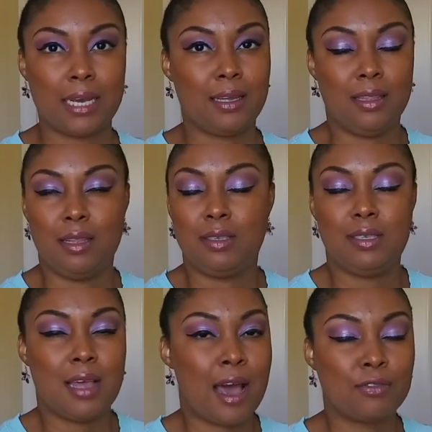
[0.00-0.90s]
in the
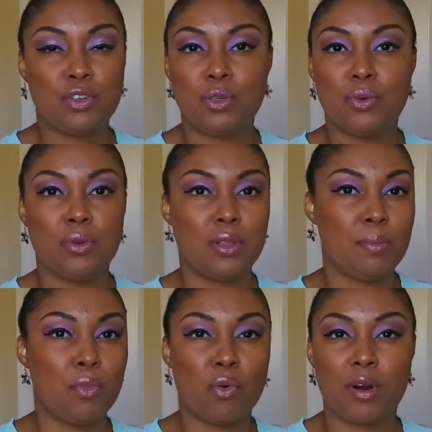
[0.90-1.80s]
afternoon, in
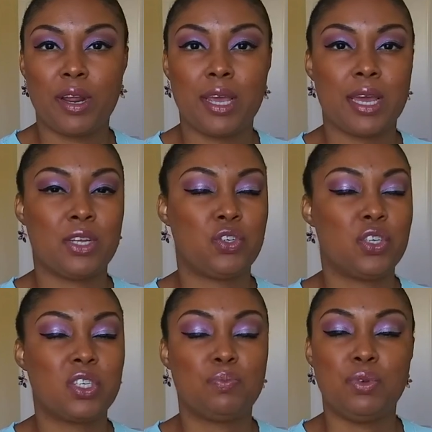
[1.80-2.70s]
the morning, and it's
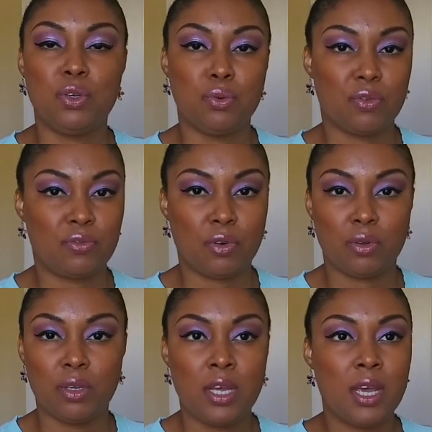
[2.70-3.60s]
just
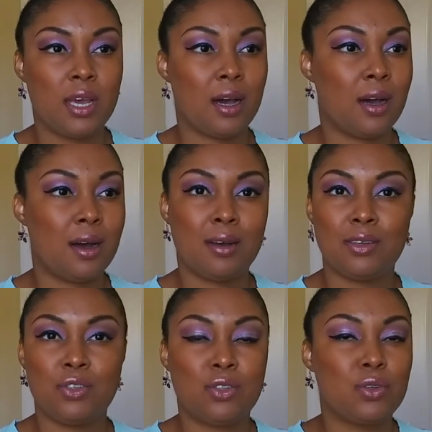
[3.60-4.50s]
beautiful
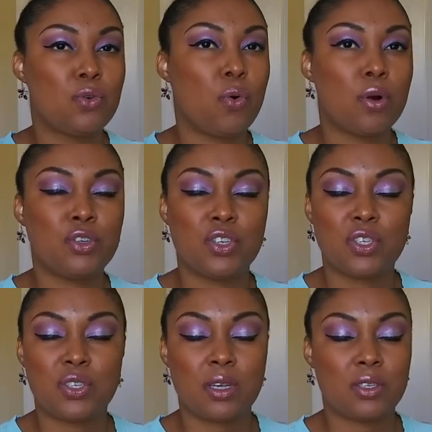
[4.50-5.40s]
uh,
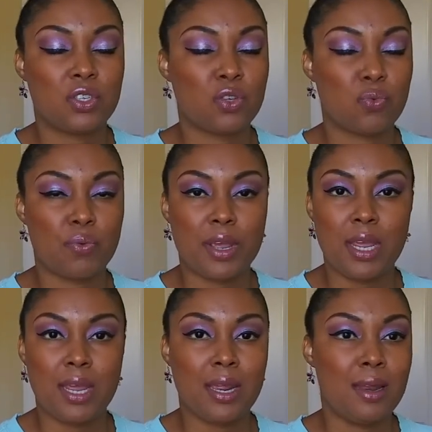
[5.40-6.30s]
gorgeous,
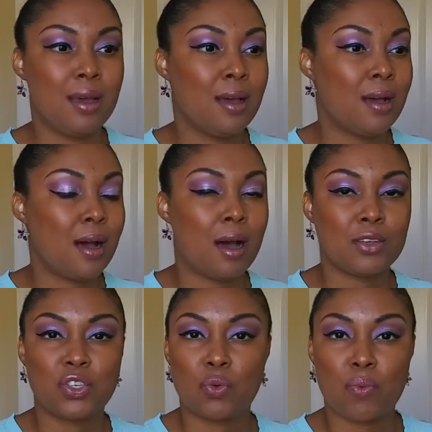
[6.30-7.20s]
serene
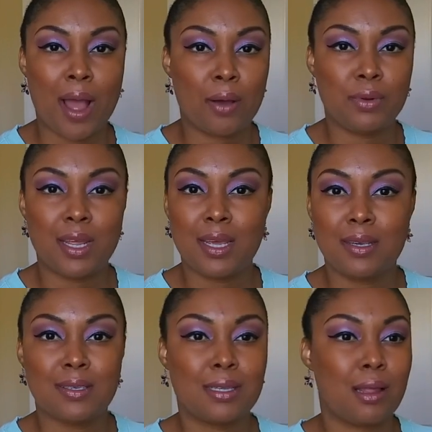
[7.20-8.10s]
uh,
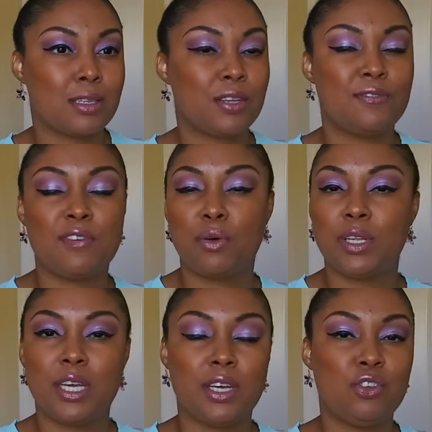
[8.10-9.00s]
surroundings, lots of
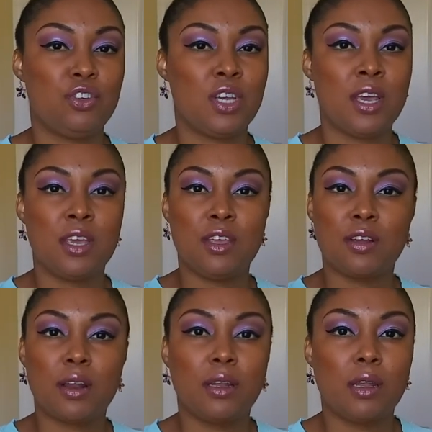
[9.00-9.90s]
foliage.
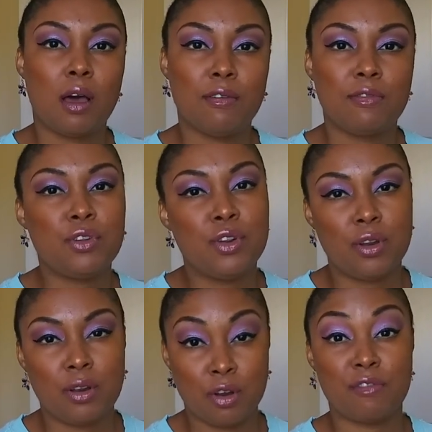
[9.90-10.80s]
You're gonna love
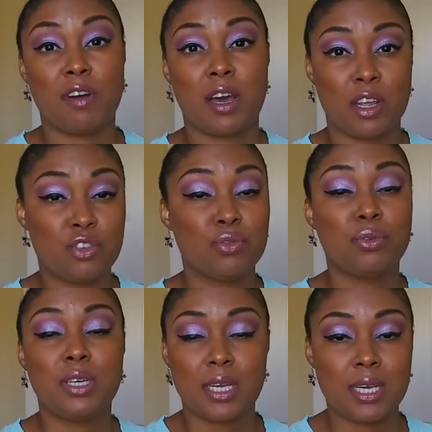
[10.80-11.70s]
Nirvana. It
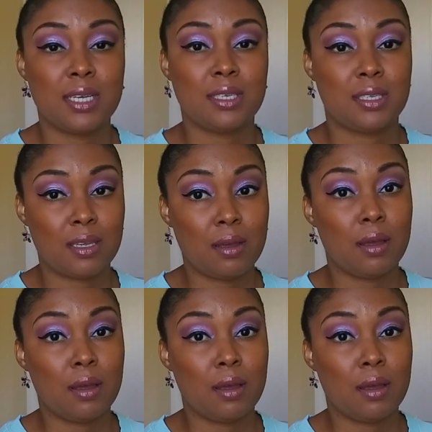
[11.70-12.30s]
truly is